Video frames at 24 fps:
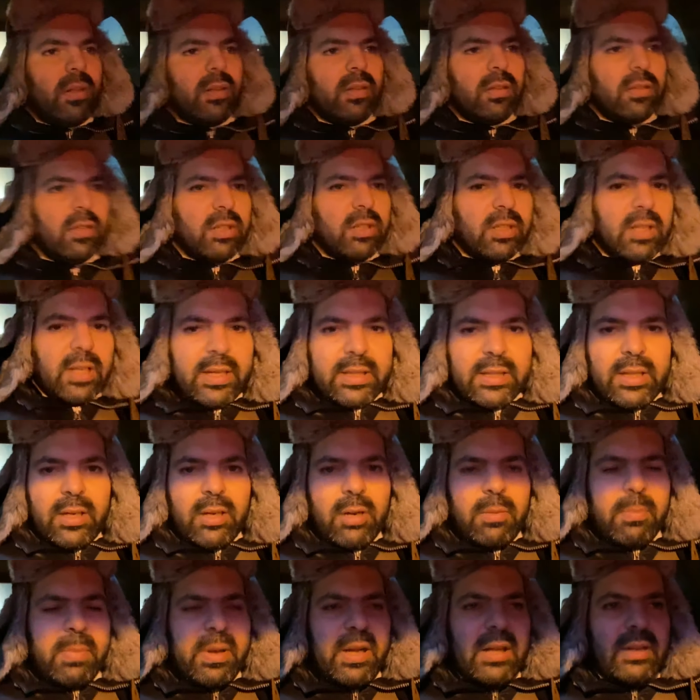look like they're
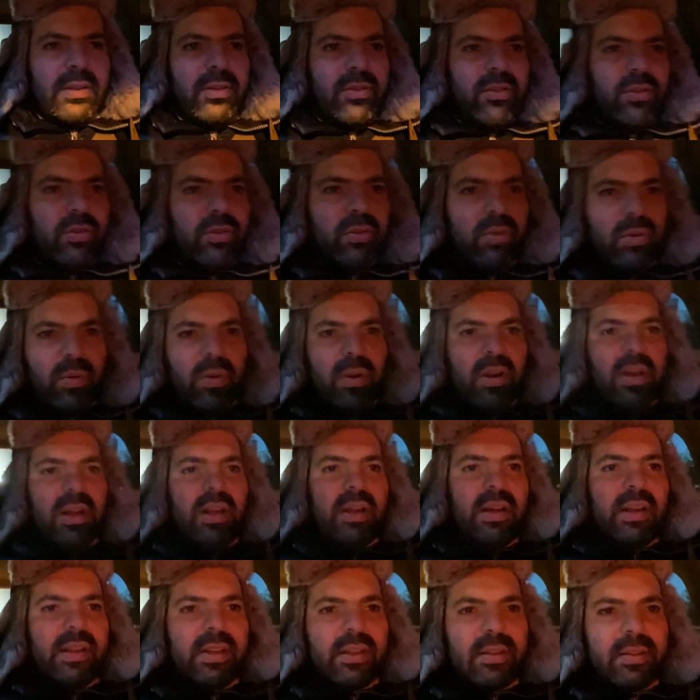about
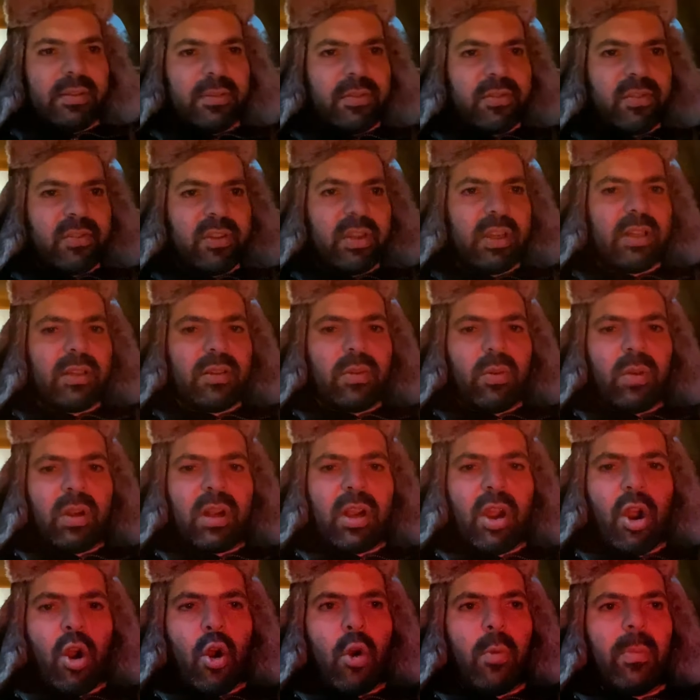to sink into a
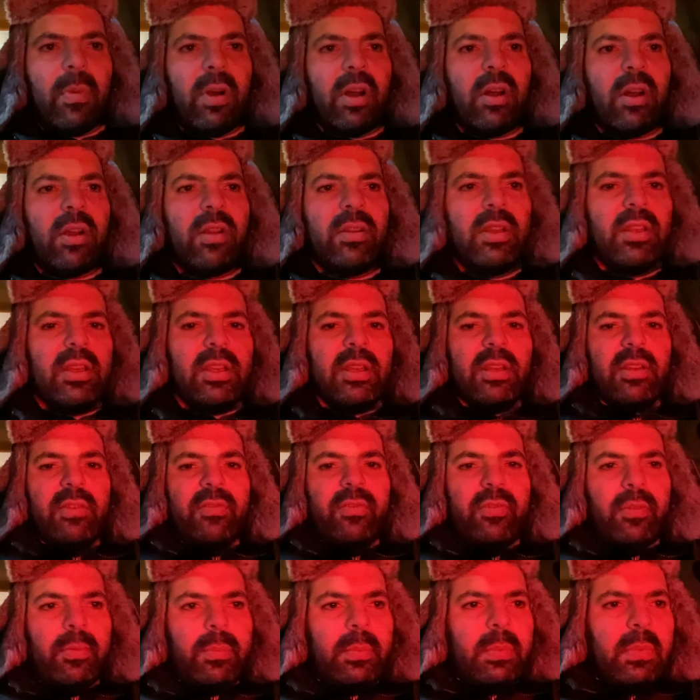coma
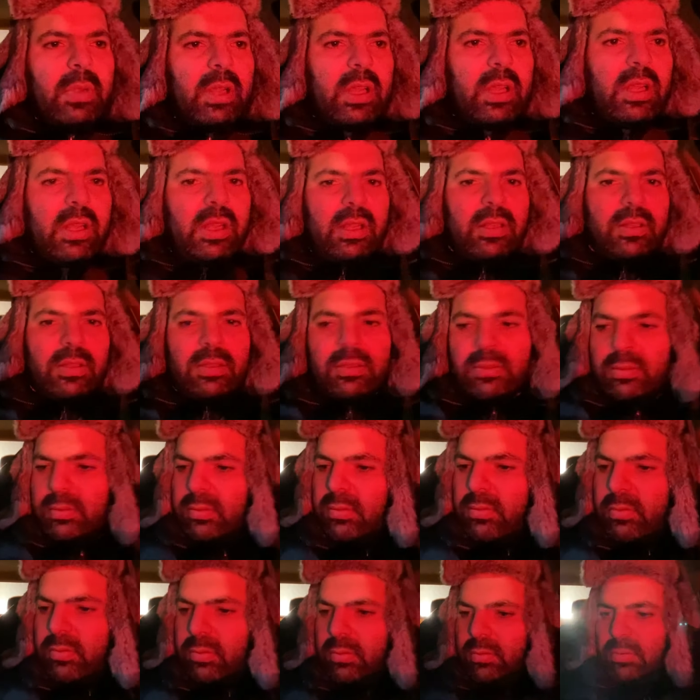from
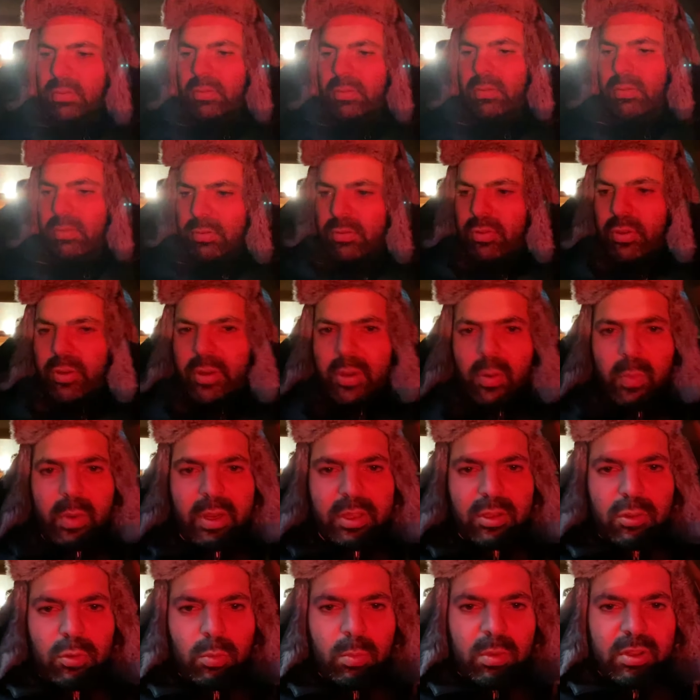doing way
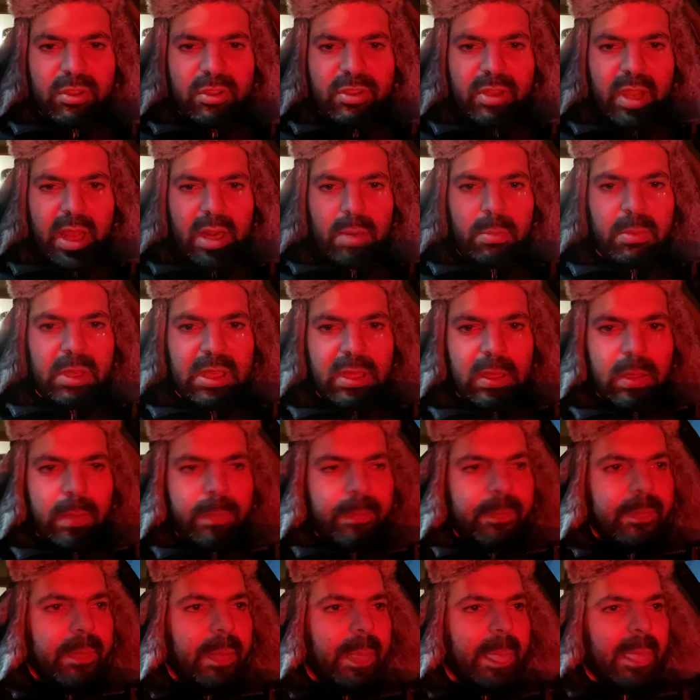too much ketamine
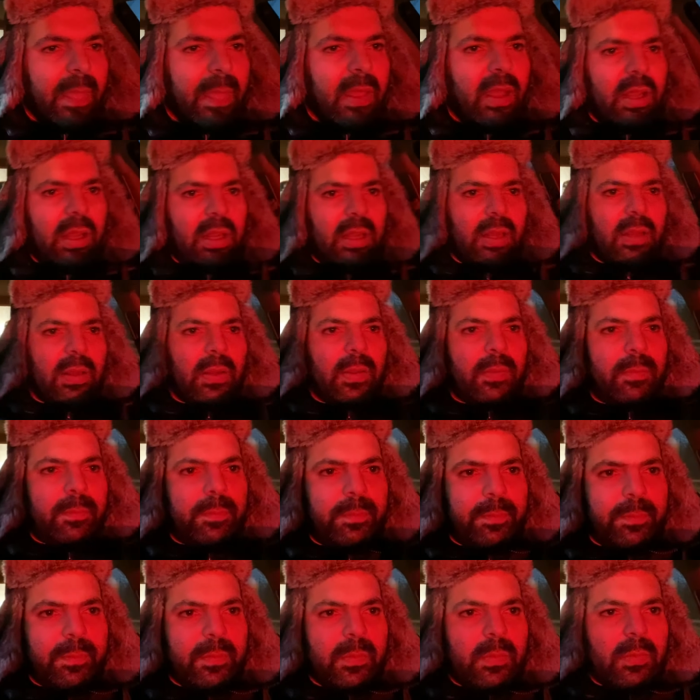
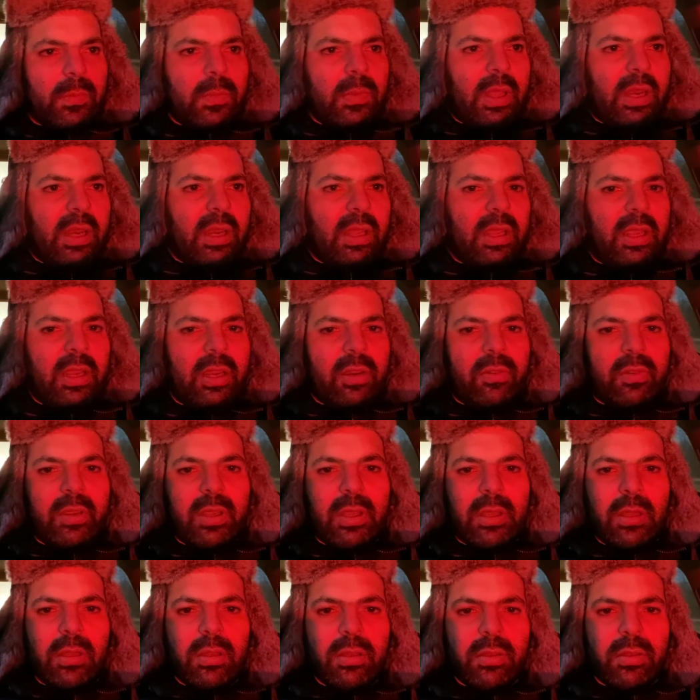at a
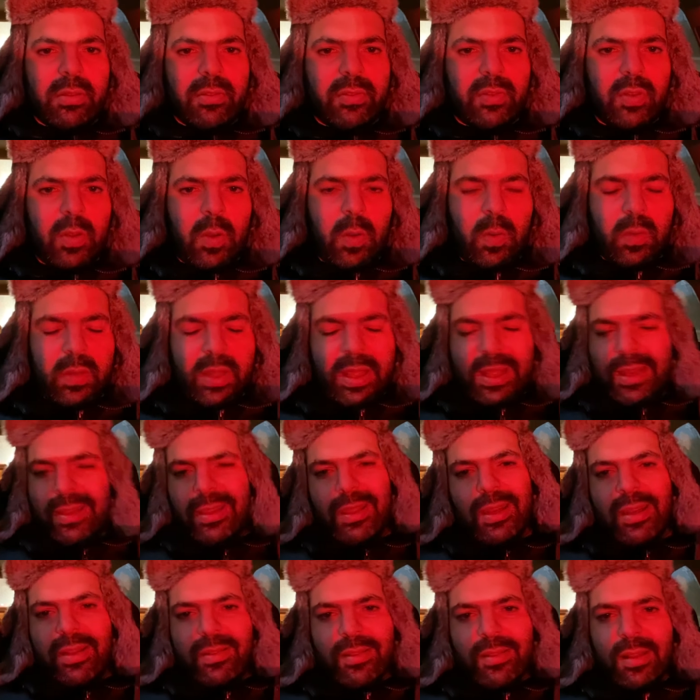hearing. So
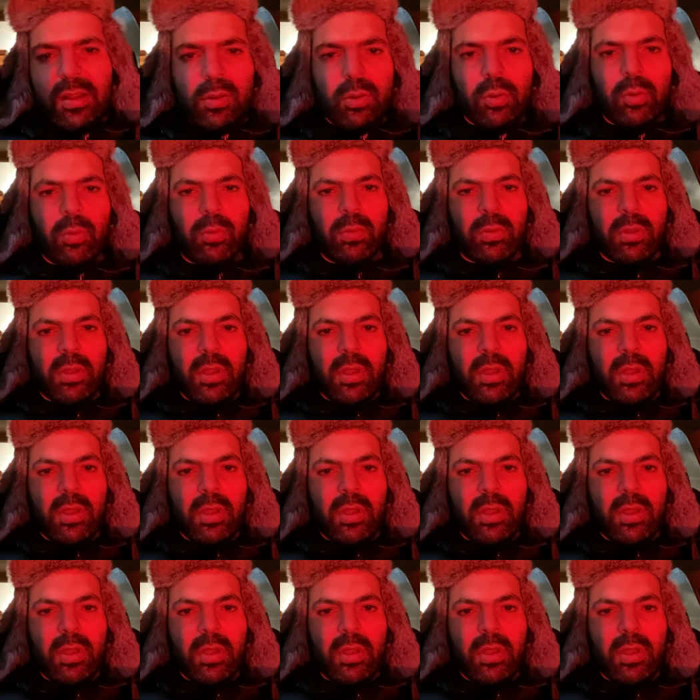that's not cool.